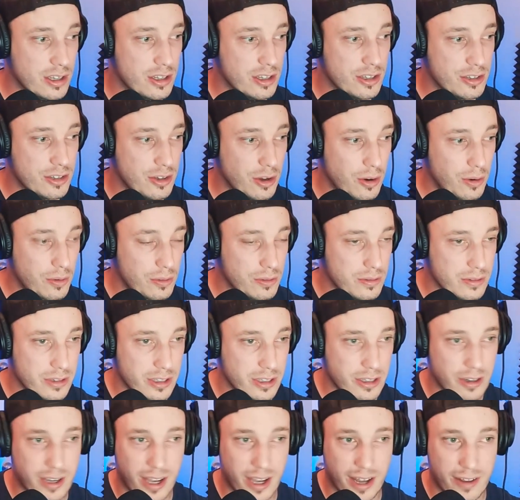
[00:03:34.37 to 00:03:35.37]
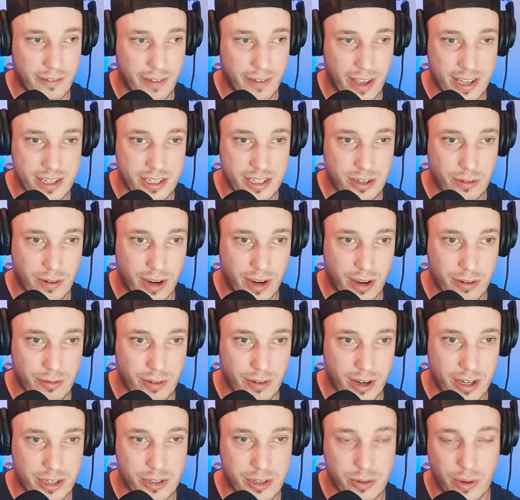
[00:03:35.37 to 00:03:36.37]
So you kind of ask around,
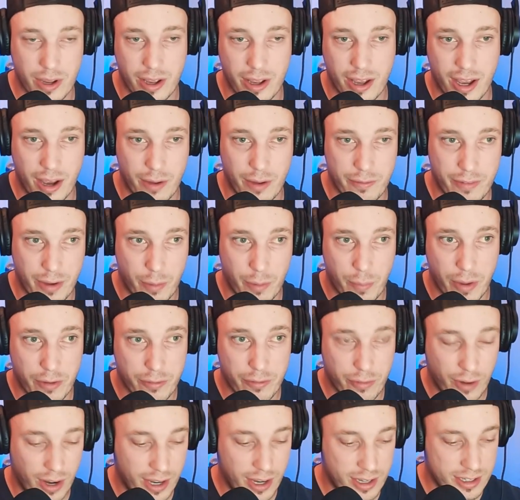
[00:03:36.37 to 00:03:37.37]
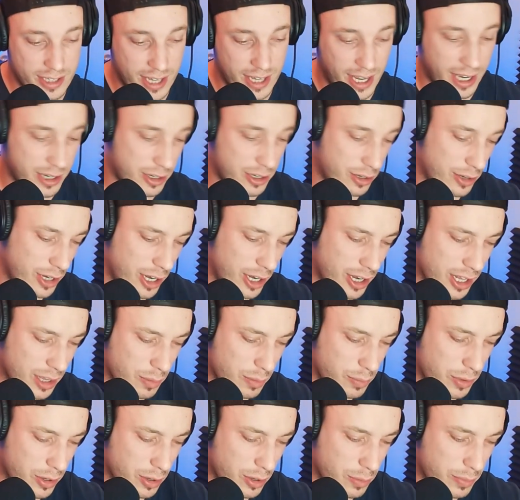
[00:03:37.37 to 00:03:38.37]
right? So I found my friends, hey, do you need a
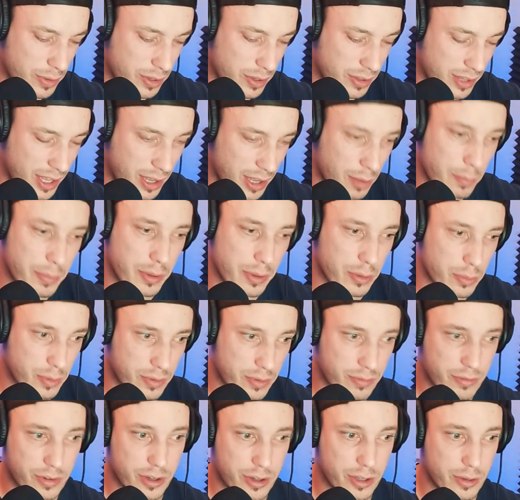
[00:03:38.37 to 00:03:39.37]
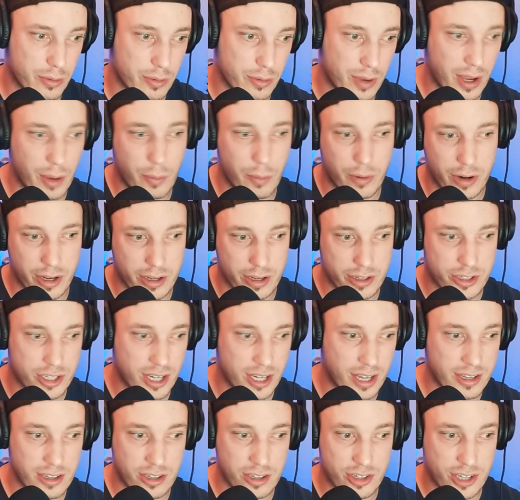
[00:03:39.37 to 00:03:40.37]
computer build? I'll build one for you. I want a
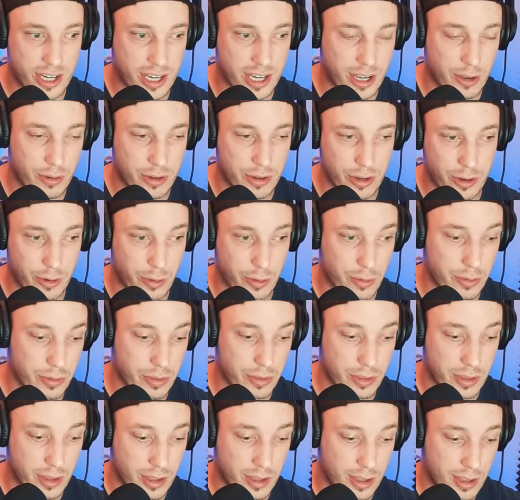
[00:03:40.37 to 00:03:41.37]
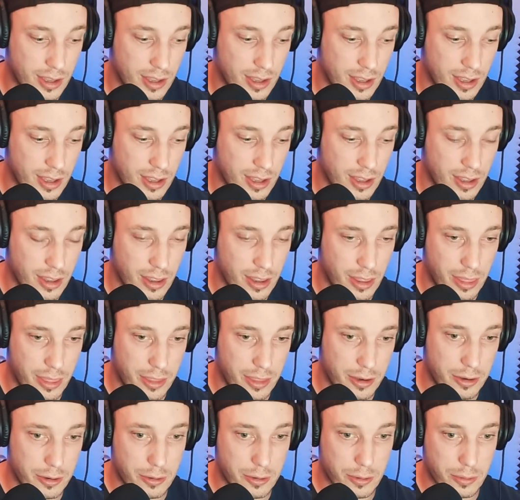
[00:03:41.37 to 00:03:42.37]
chance to check out,
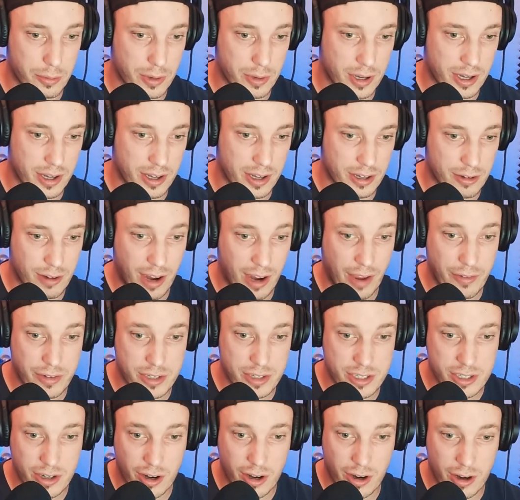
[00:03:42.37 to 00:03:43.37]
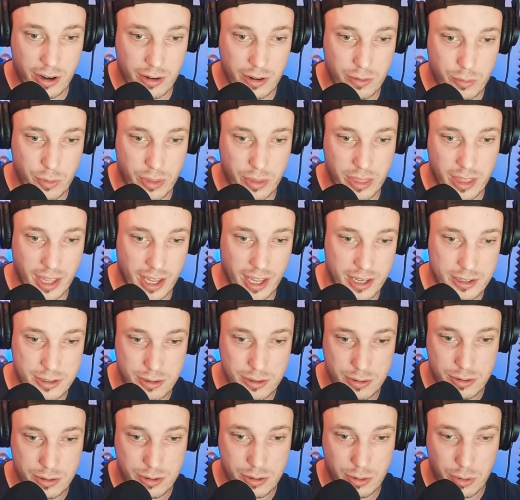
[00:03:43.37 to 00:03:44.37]
the new graphics card with the
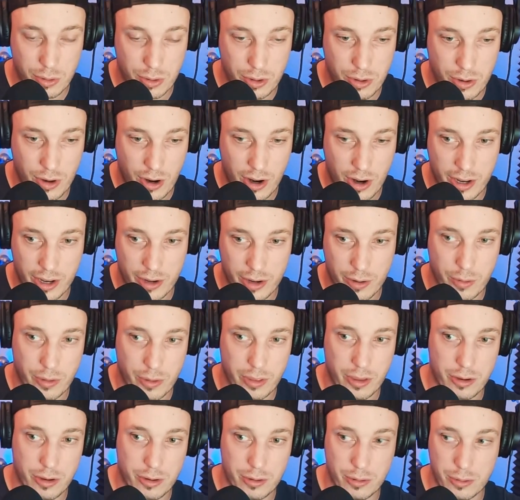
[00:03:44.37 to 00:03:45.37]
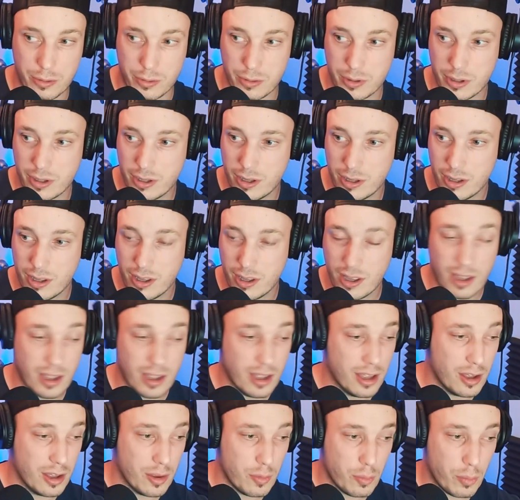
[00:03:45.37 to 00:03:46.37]
Asus cooler on it, or the new
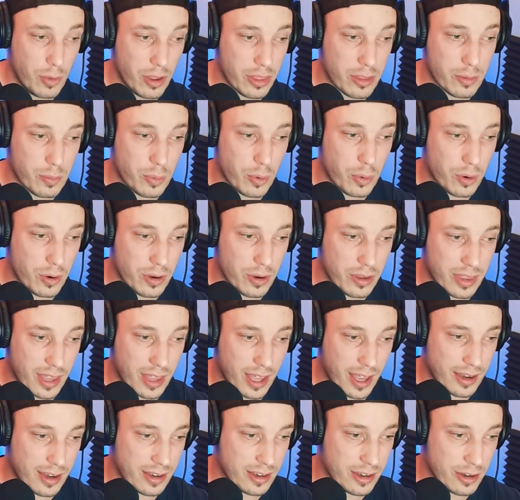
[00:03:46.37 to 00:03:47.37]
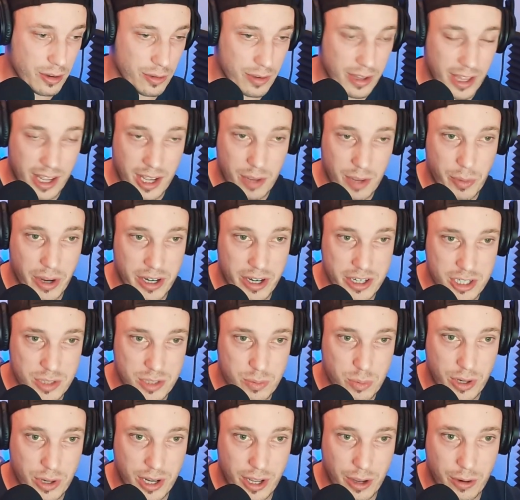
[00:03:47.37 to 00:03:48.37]
motherboard that, Gigabyte
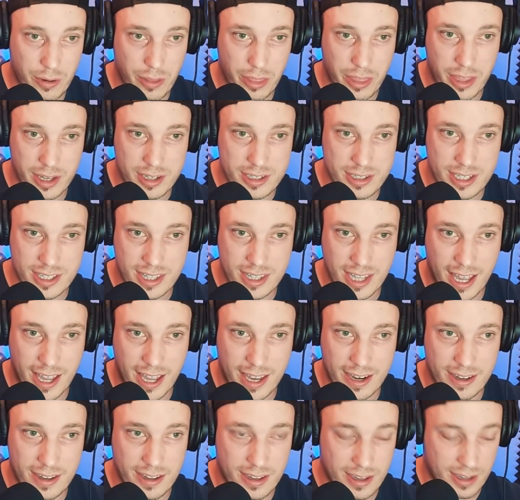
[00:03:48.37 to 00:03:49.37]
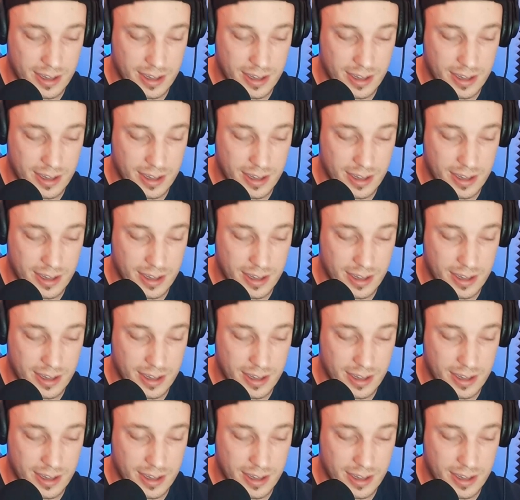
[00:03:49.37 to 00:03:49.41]
just put out, and things like that.